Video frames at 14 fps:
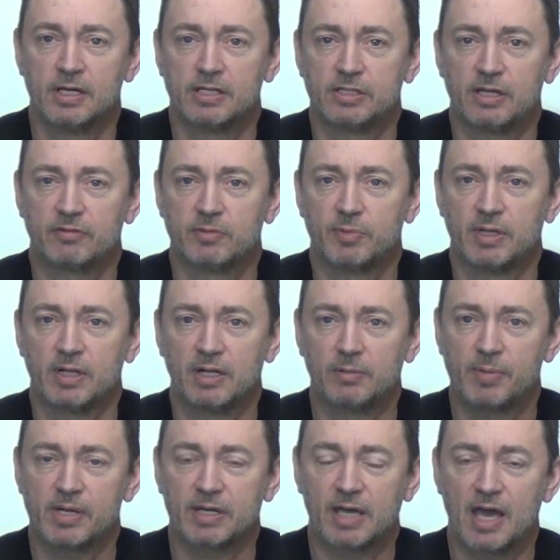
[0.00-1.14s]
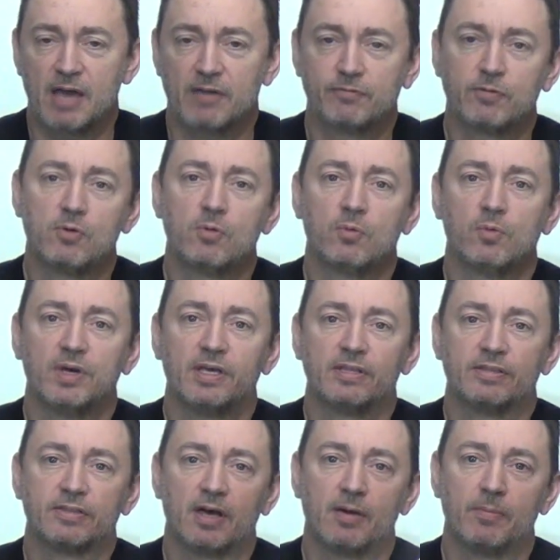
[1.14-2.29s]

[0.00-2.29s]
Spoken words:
So you have to be a little bit careful with